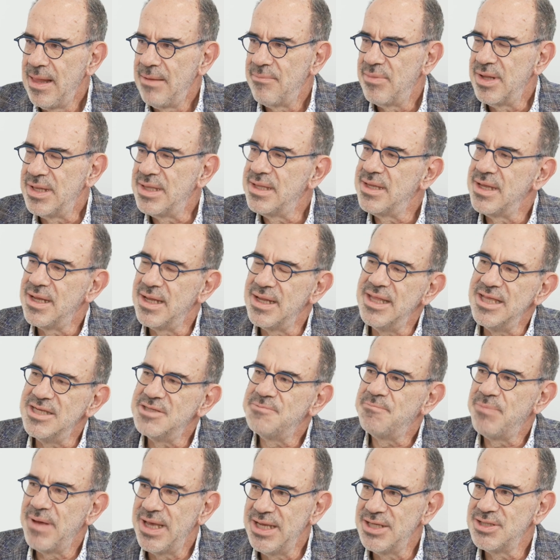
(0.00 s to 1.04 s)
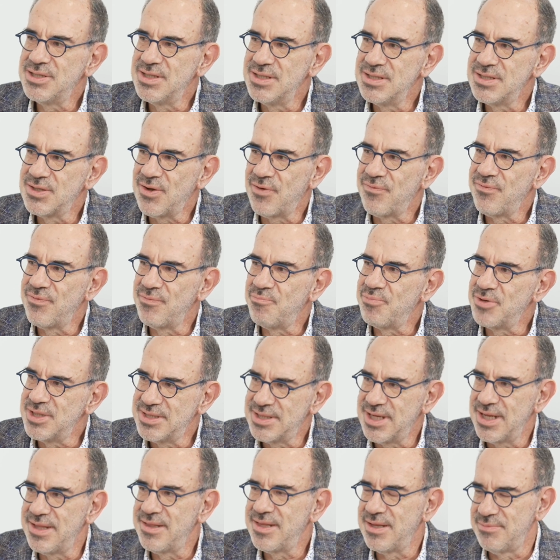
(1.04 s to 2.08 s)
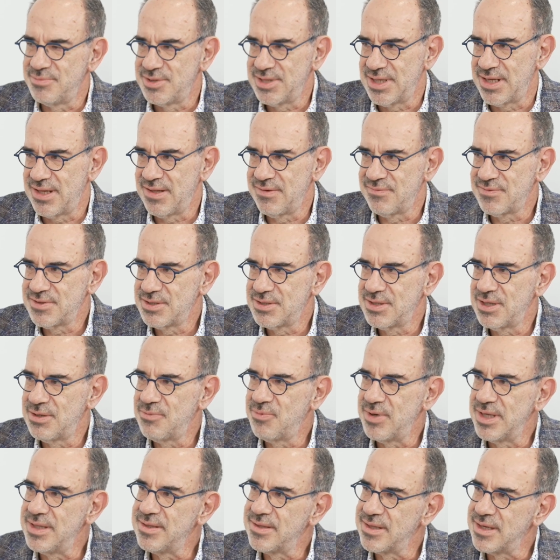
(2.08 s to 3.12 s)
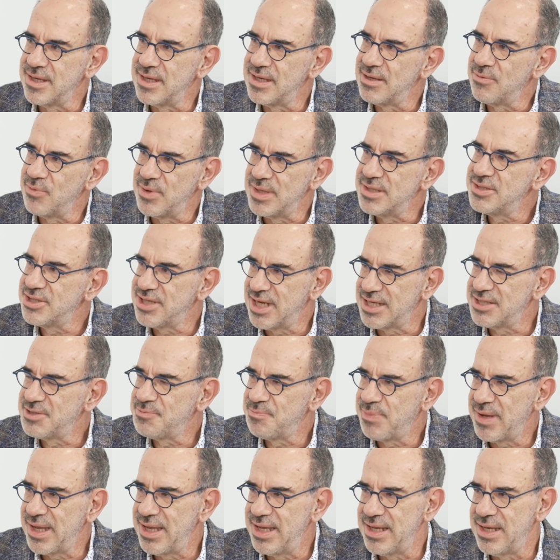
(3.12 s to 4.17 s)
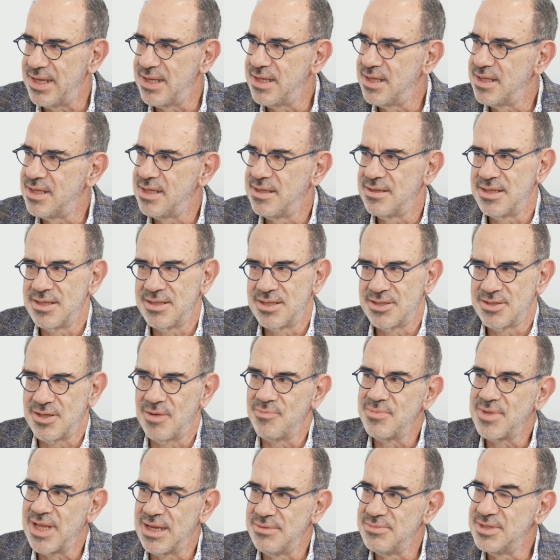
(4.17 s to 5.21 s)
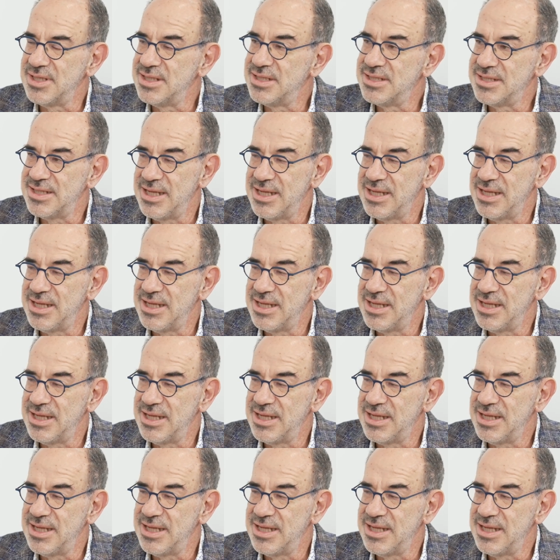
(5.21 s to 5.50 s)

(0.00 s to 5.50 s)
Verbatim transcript: But uh, these patients often present themselves with, uh, with chest pain. Sometimes it's